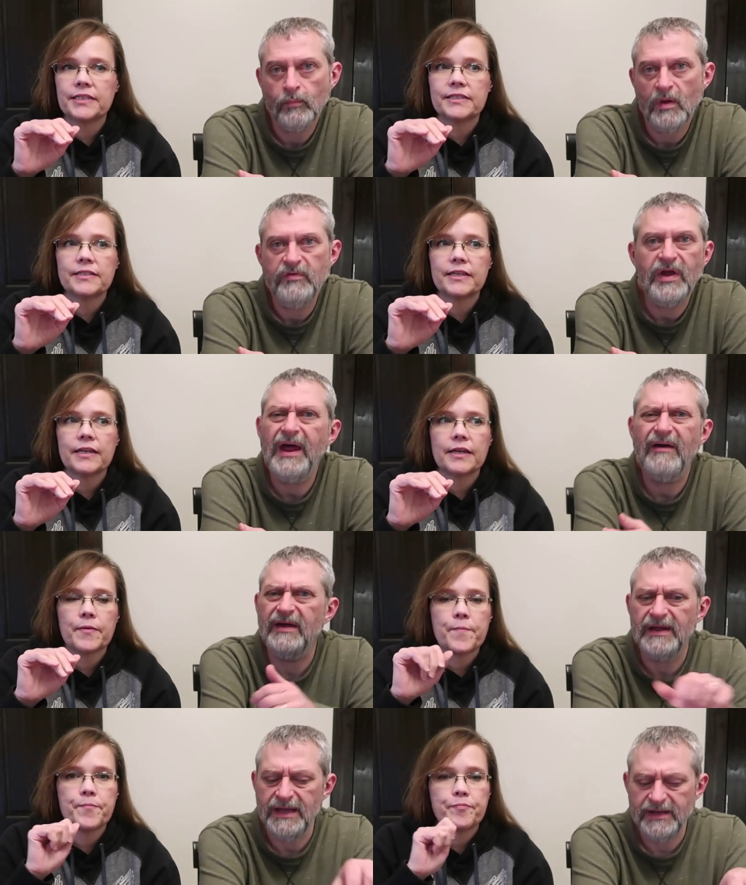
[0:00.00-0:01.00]
Speaker 1: it's if
Speaker 2: you can't
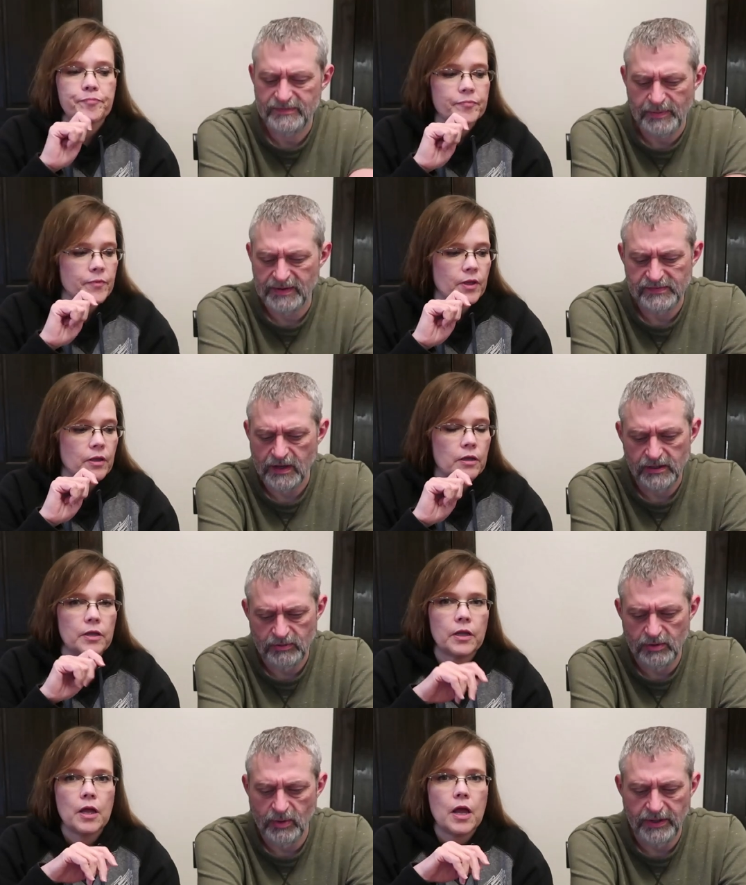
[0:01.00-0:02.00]
have any spice at all, you
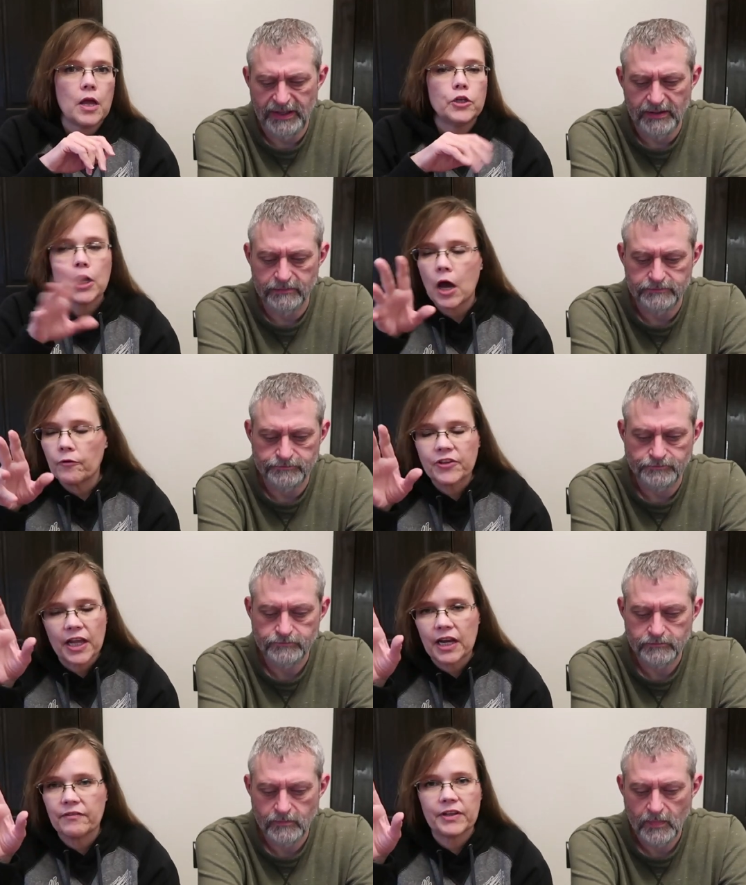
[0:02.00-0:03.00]
wouldn't want
Speaker 1: to eat them. No, if you
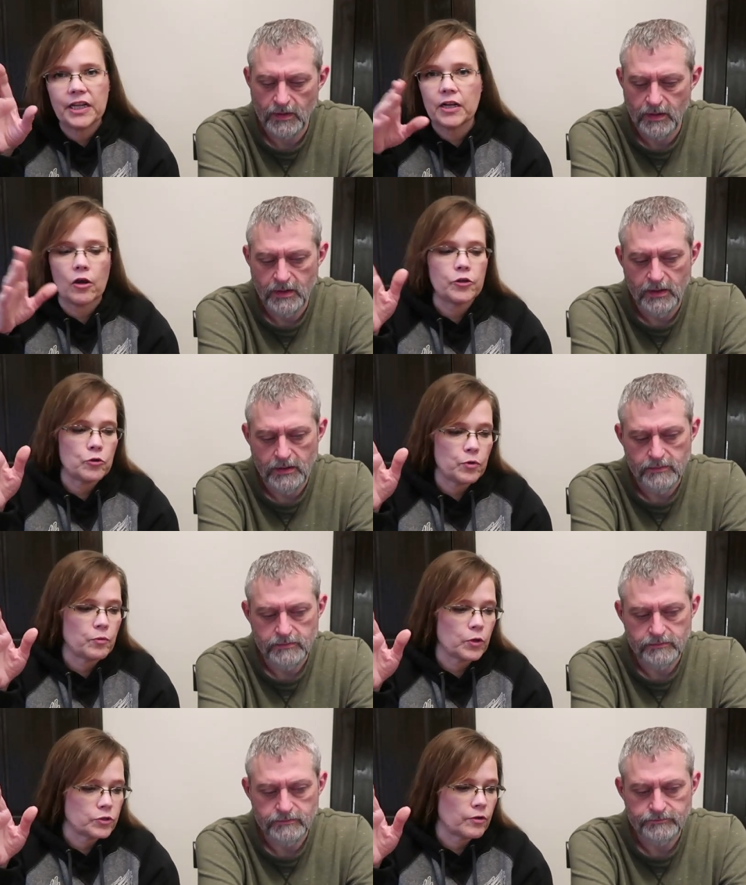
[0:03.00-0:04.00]
can't have any at all, you would
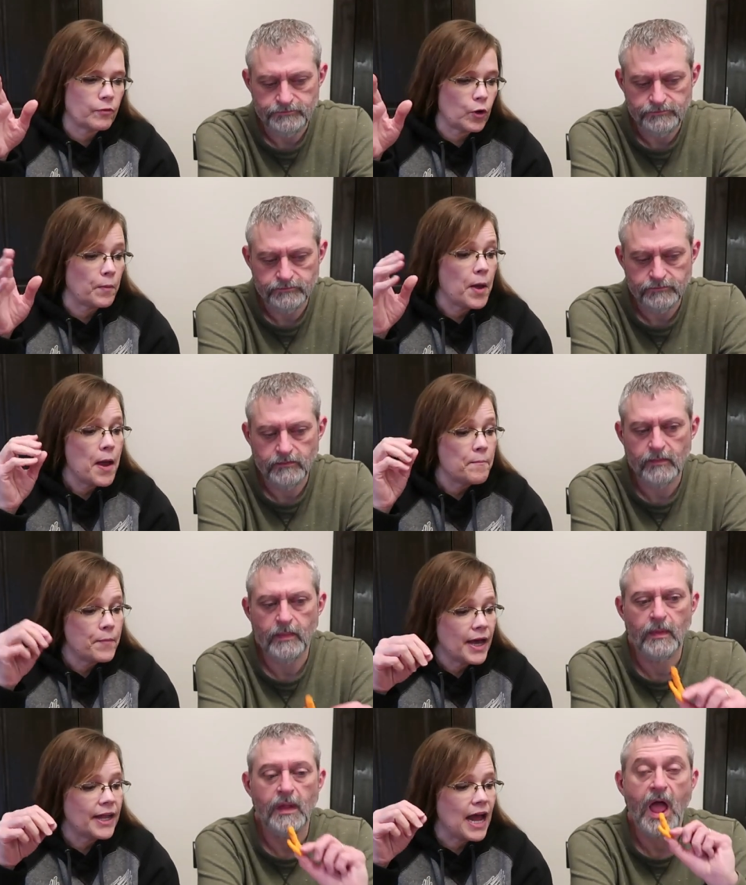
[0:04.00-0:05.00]
want to avoid them.
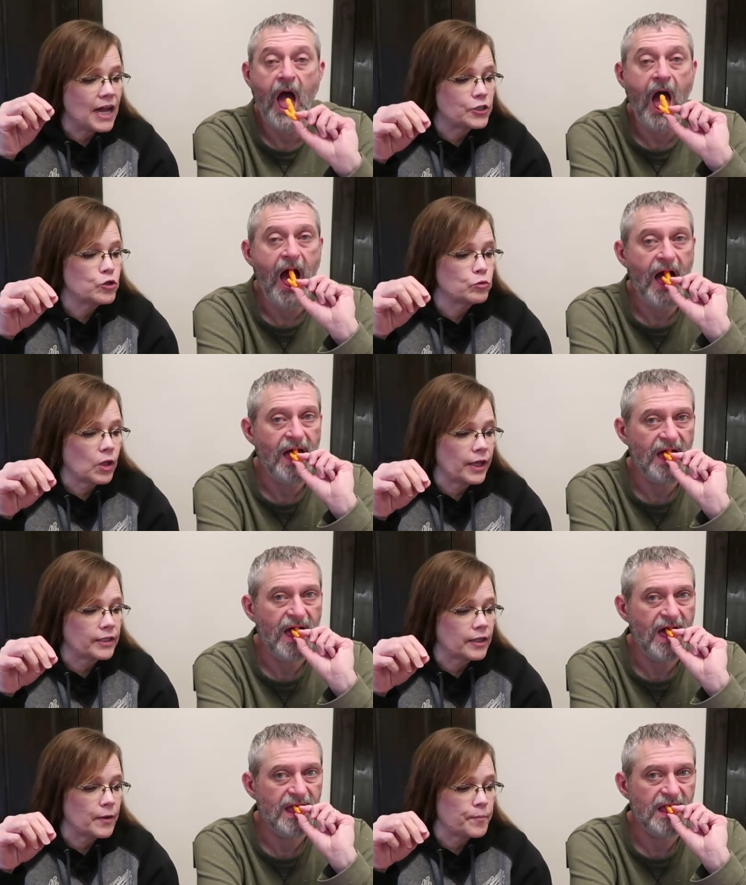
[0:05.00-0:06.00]
But I do like
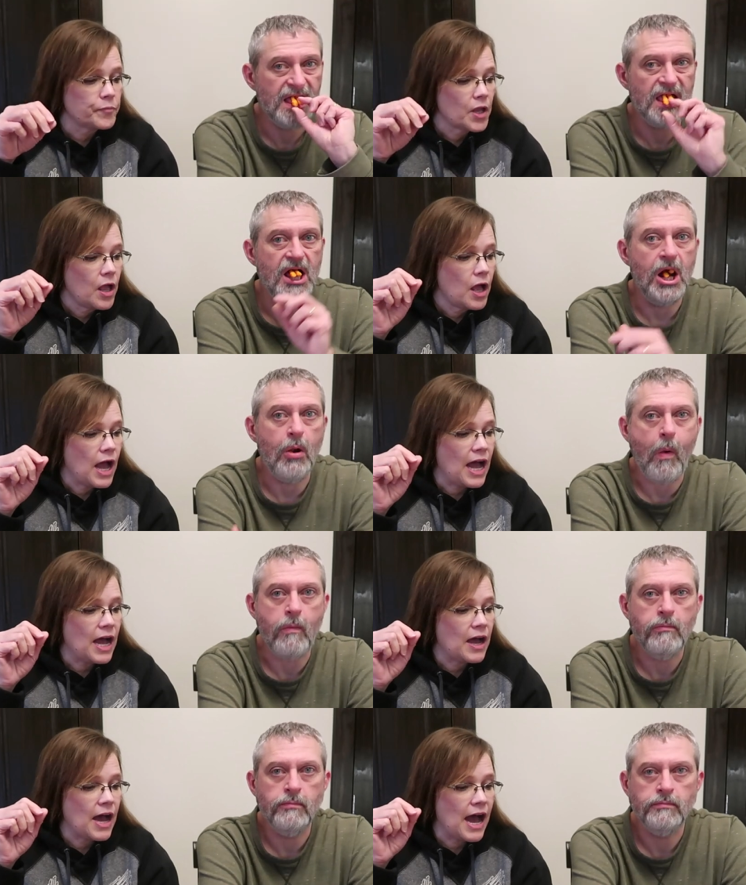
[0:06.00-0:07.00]
them.
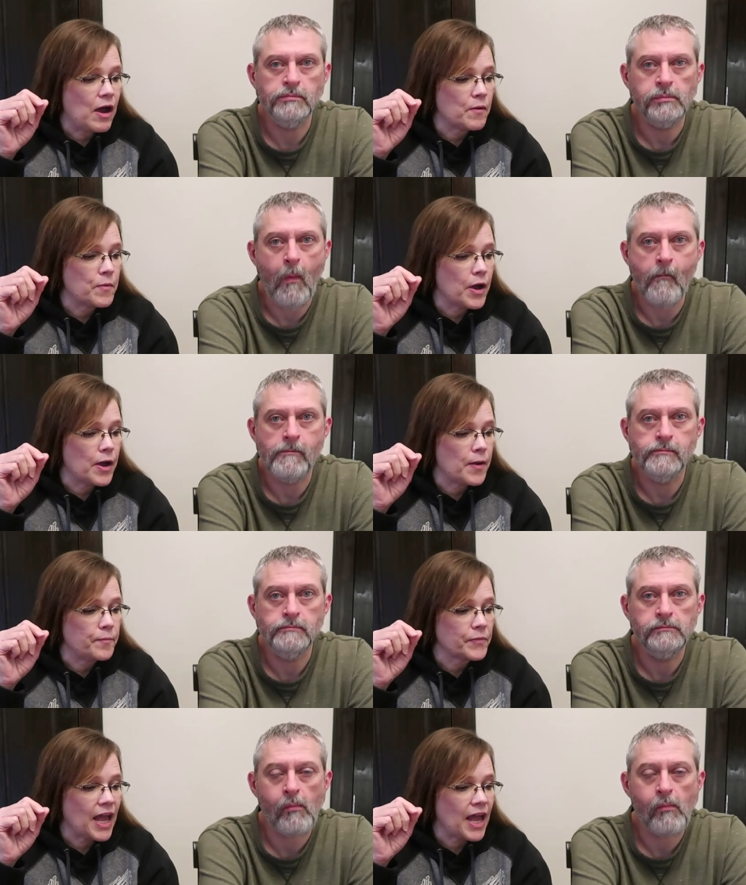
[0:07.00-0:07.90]
I I. Uh,